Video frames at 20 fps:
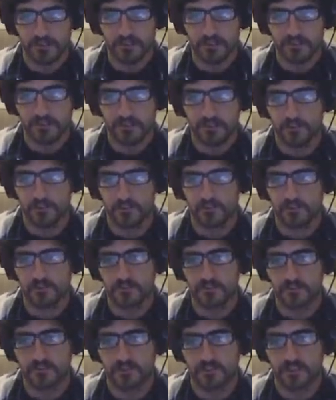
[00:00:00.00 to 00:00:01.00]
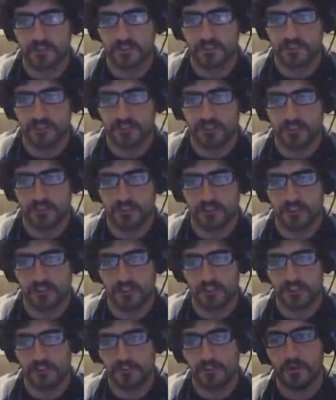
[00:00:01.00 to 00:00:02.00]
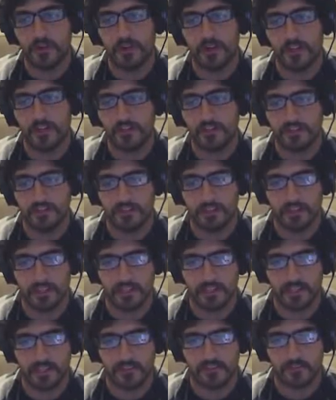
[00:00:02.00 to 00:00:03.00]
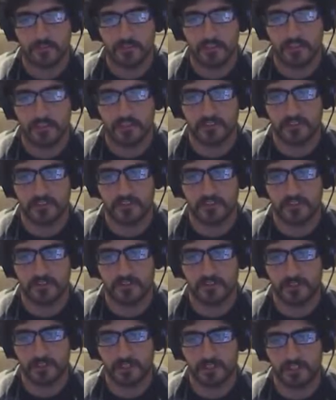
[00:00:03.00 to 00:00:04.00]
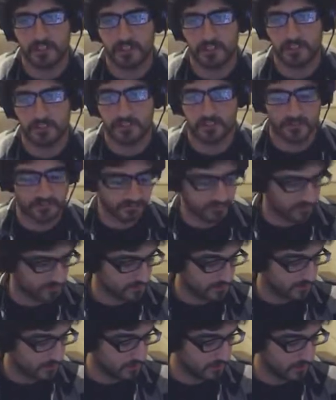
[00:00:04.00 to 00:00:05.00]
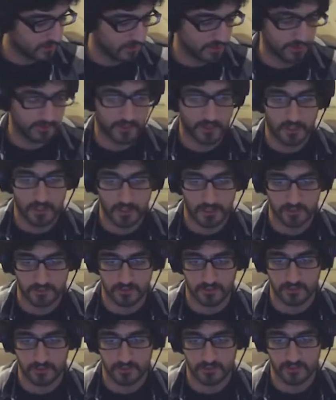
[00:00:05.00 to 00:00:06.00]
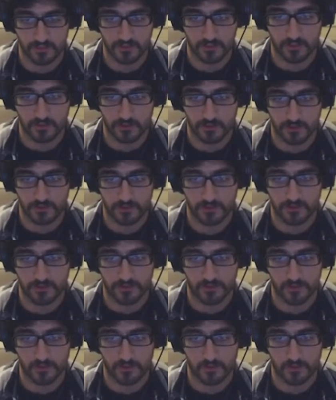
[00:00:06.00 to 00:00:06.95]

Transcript: So even though I had straight A's and my teachers really thought I should continue with the nursing